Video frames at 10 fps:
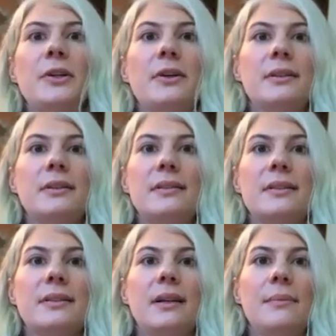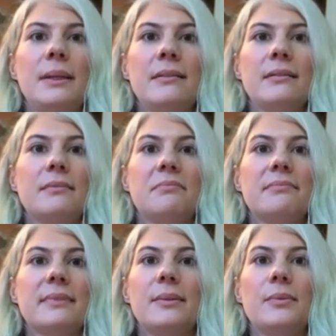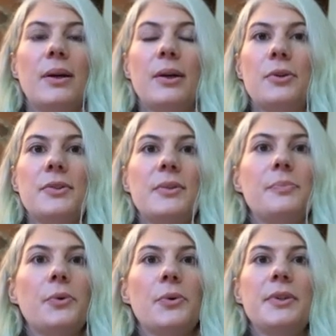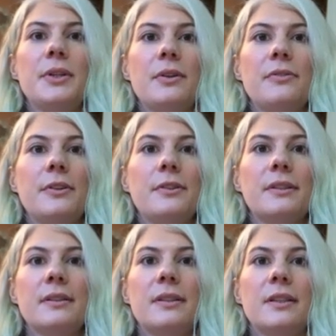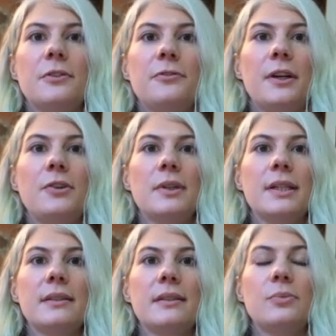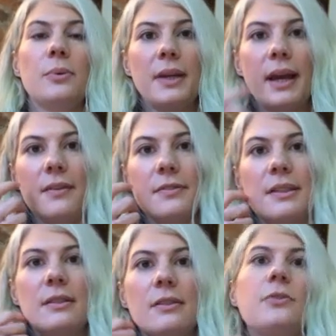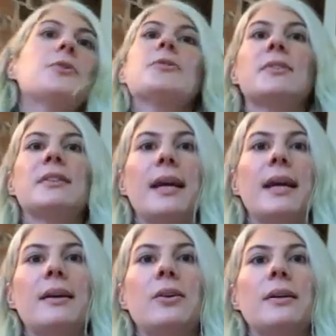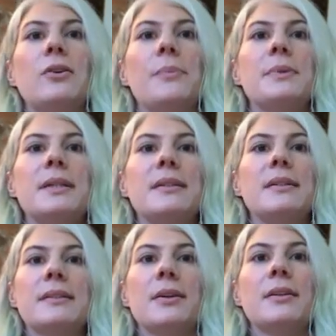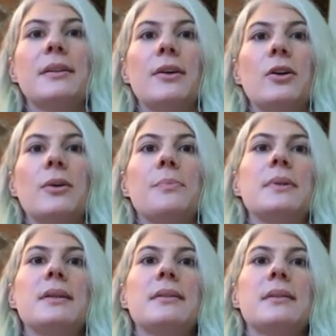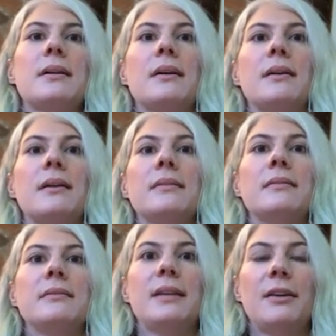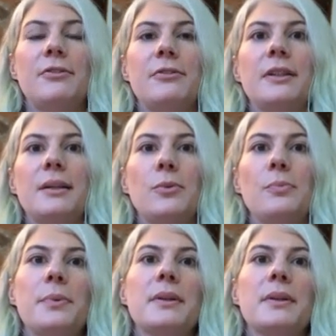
be honest, I mean, across the board, very successful fundraisers. What we have seen, of course, is tech companies and healthcare companies are definitely more popular with